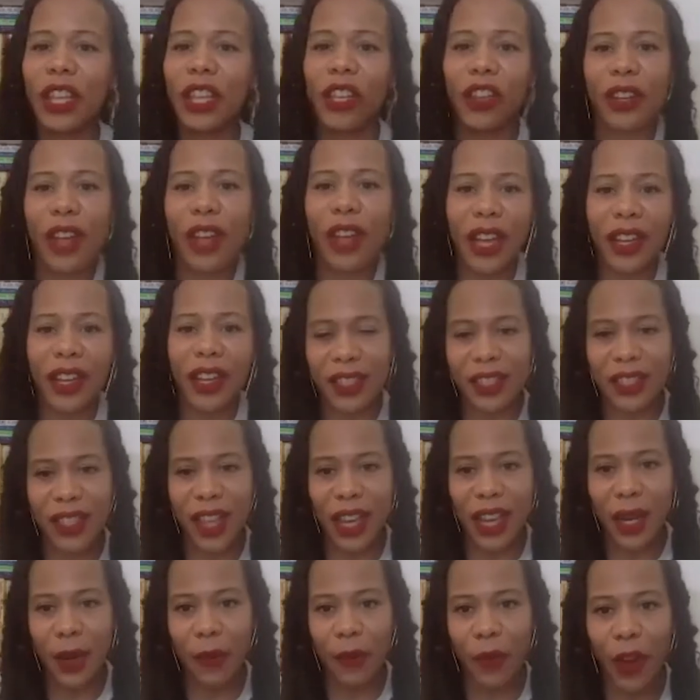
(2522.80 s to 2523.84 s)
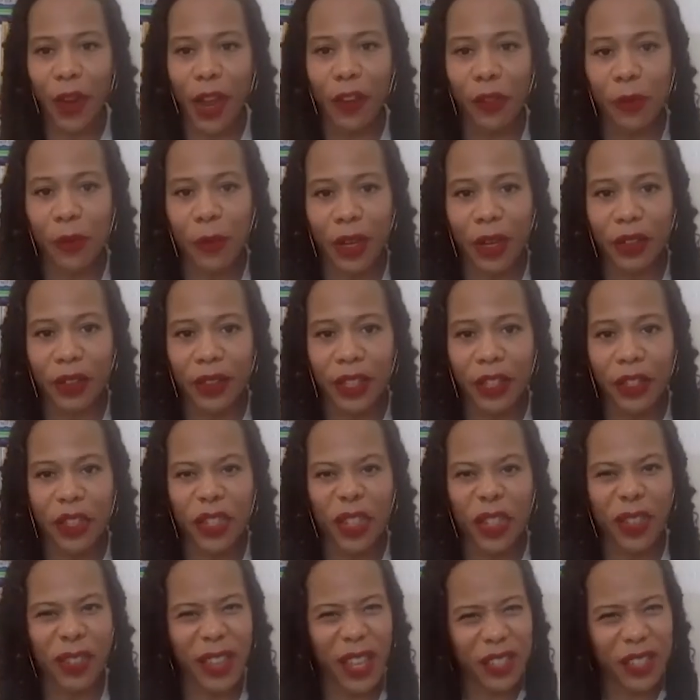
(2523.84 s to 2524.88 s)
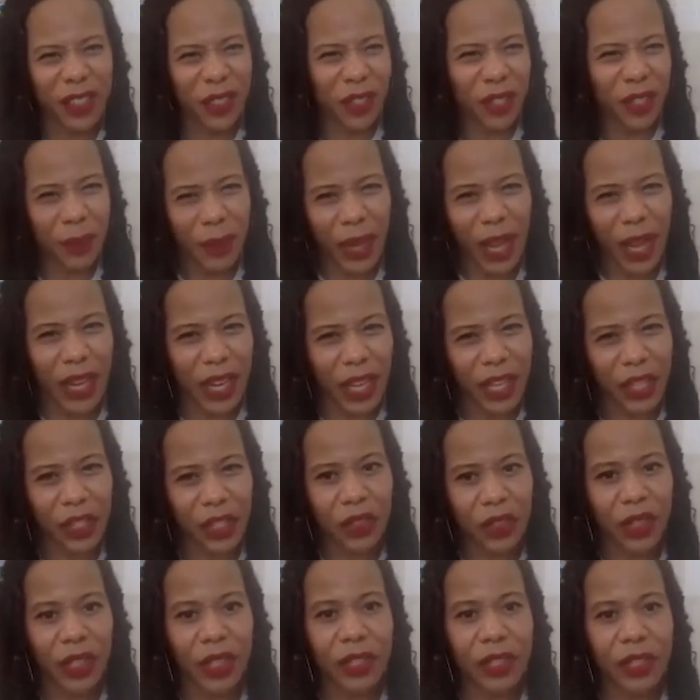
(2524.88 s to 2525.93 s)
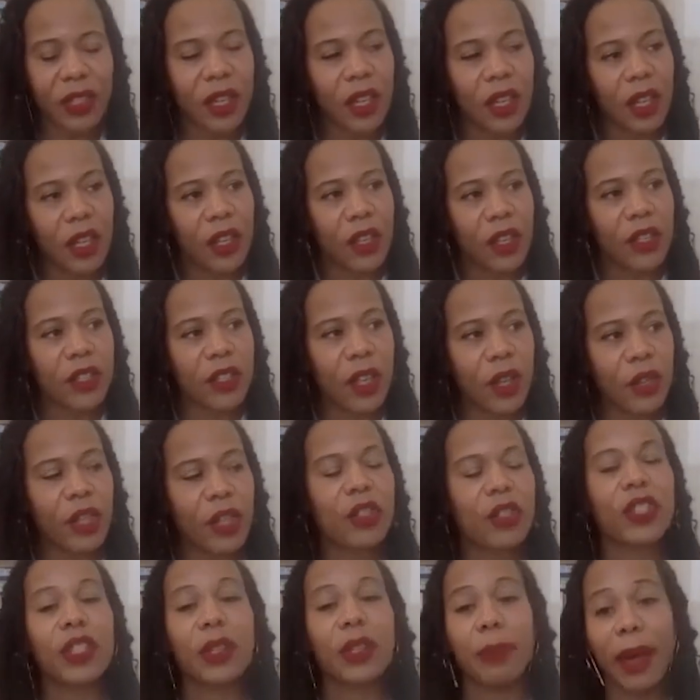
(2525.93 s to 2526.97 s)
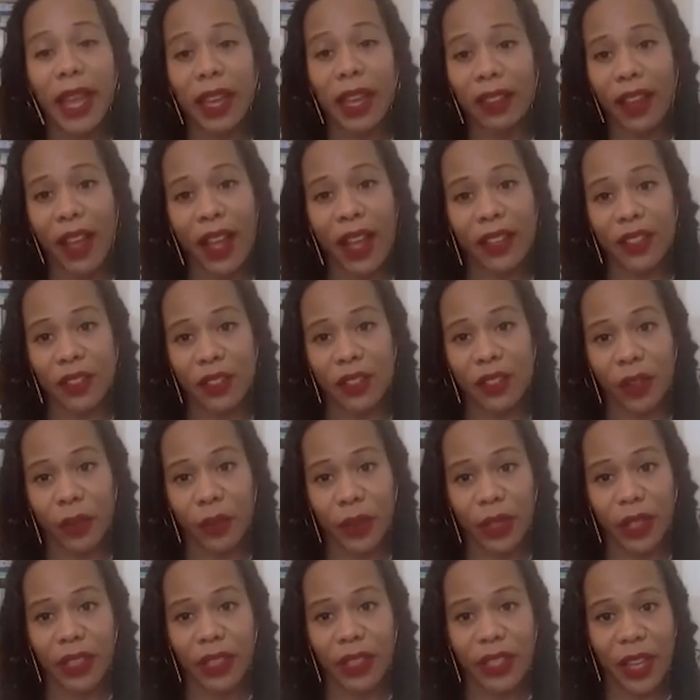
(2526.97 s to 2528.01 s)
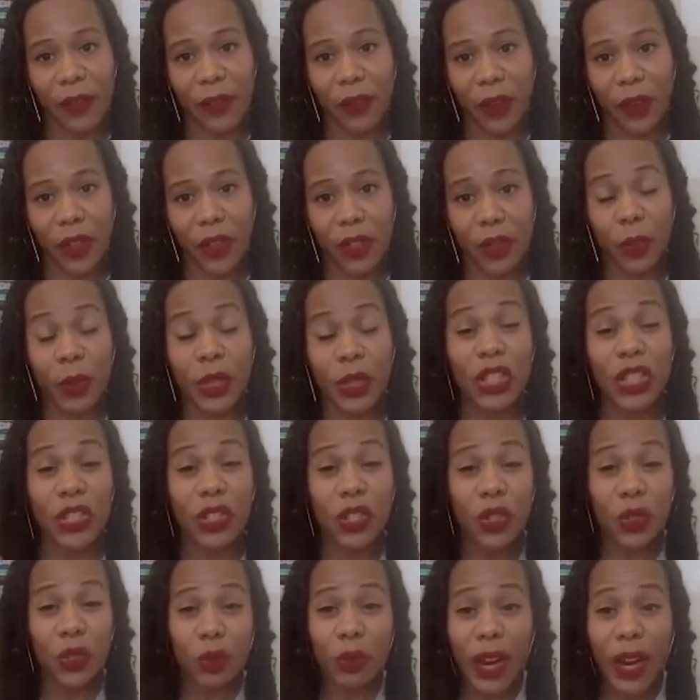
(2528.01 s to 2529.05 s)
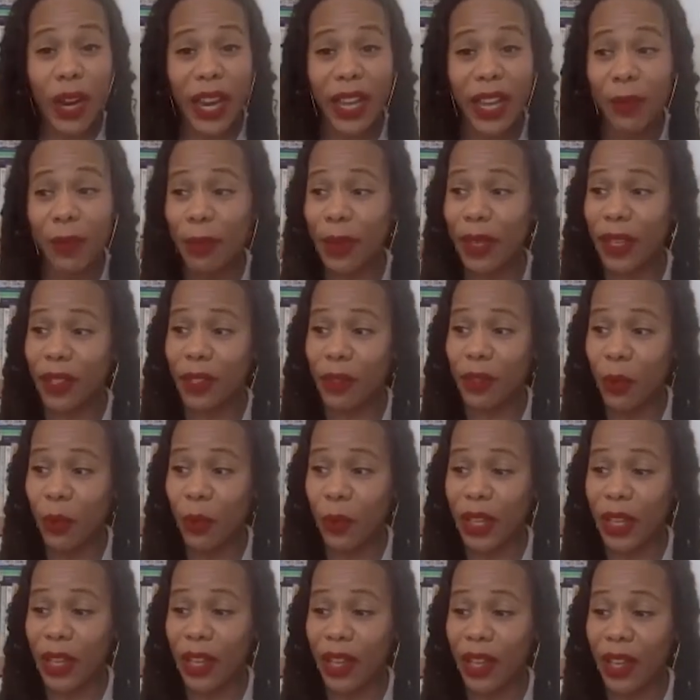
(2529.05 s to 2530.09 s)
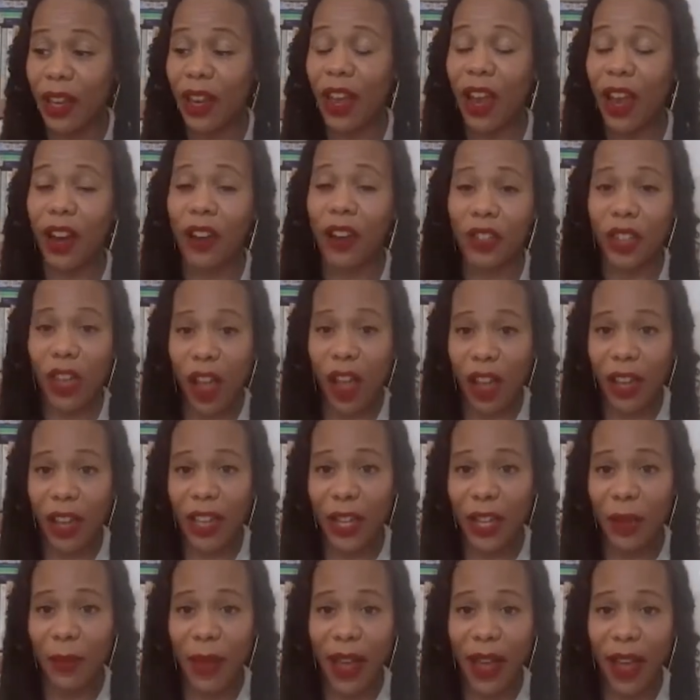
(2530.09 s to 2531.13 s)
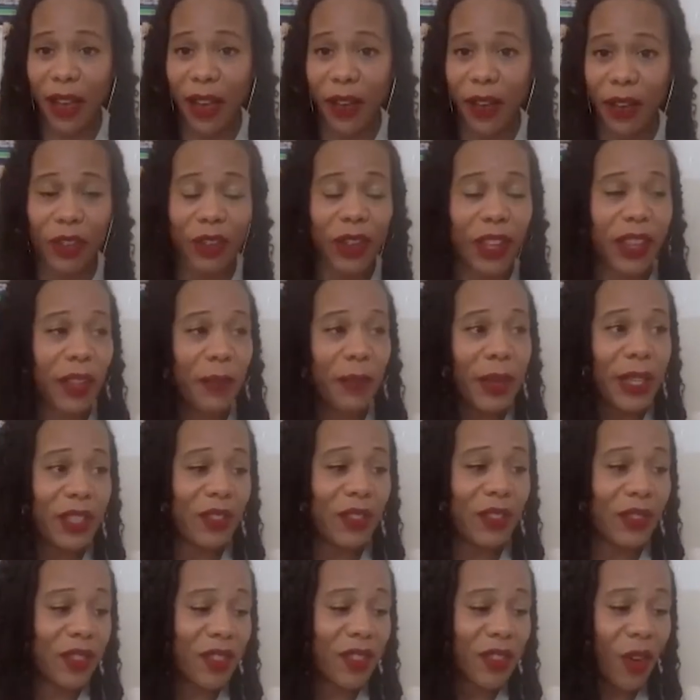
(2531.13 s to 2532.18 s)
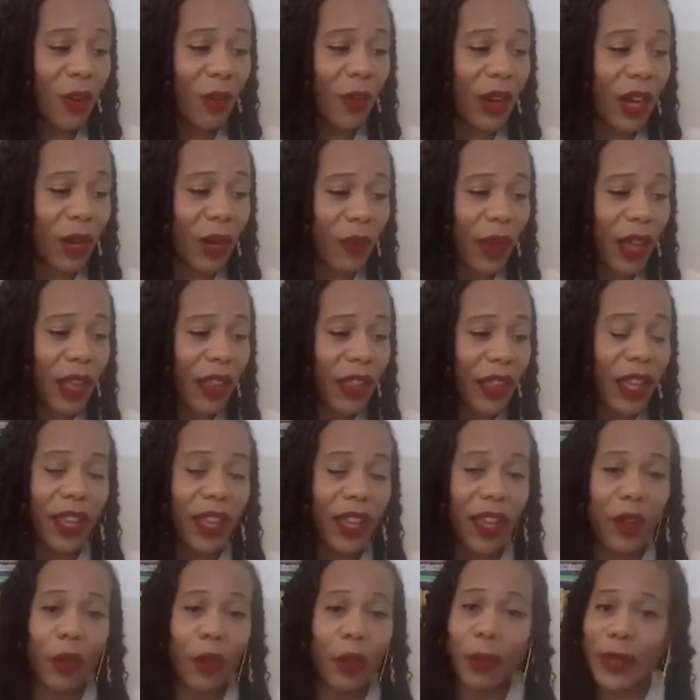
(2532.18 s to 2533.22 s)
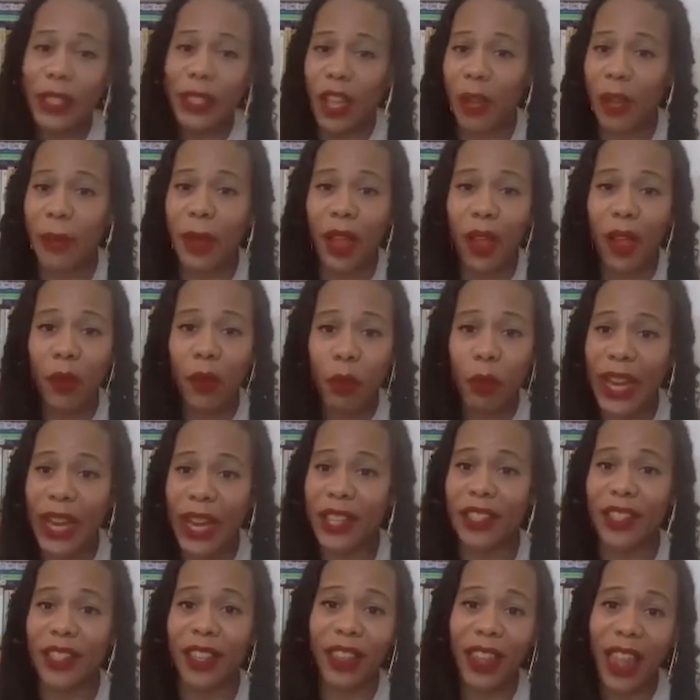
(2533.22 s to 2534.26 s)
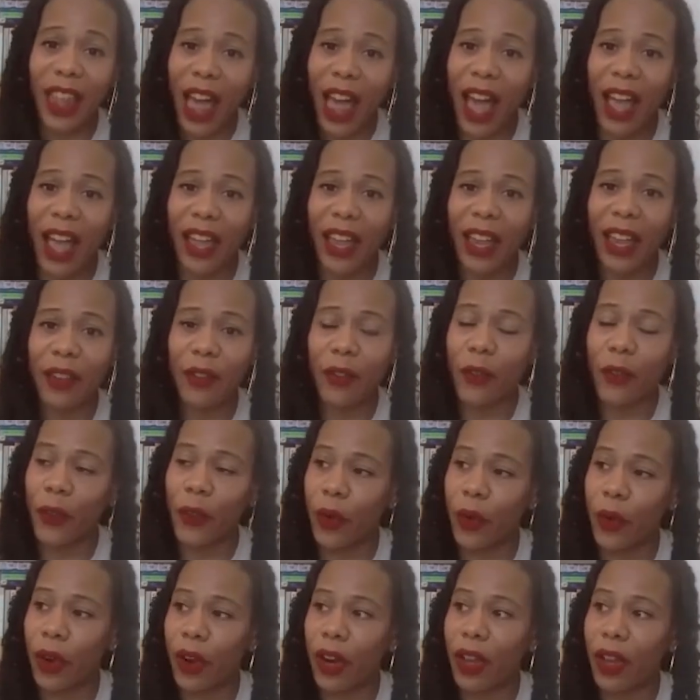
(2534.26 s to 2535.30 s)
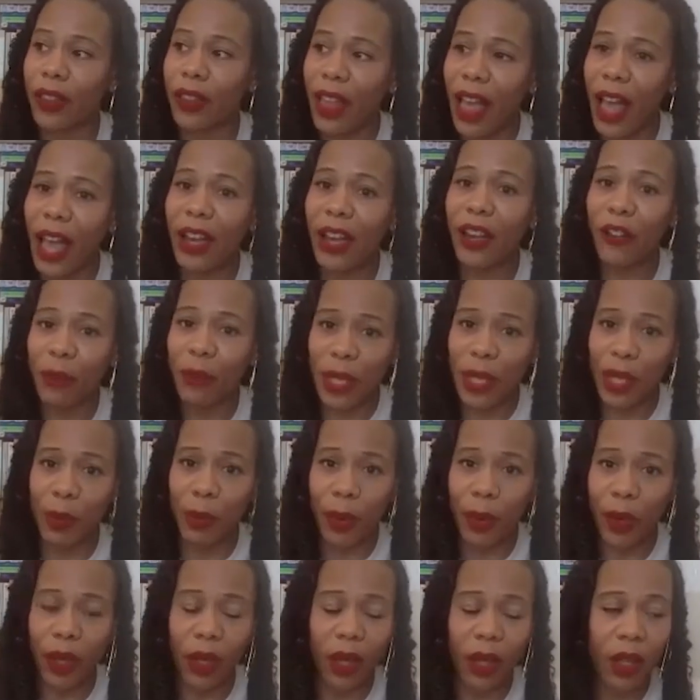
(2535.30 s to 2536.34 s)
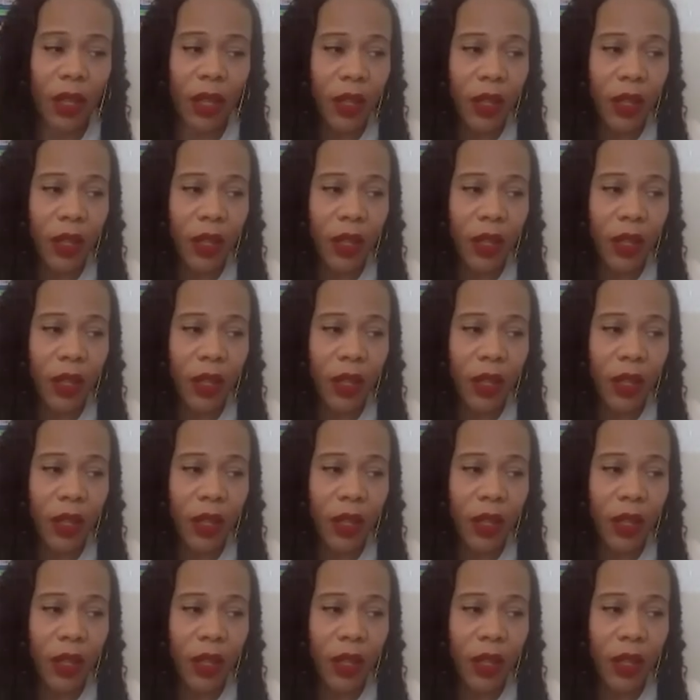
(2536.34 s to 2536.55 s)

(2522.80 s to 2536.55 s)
you're not going to sign up for African American literature unless there's some kind of interest. So usually my classes are really diverse, which is great because when we are talking about, I let my students know right away, like we're going to be talking about race a lot. And for a lot of people,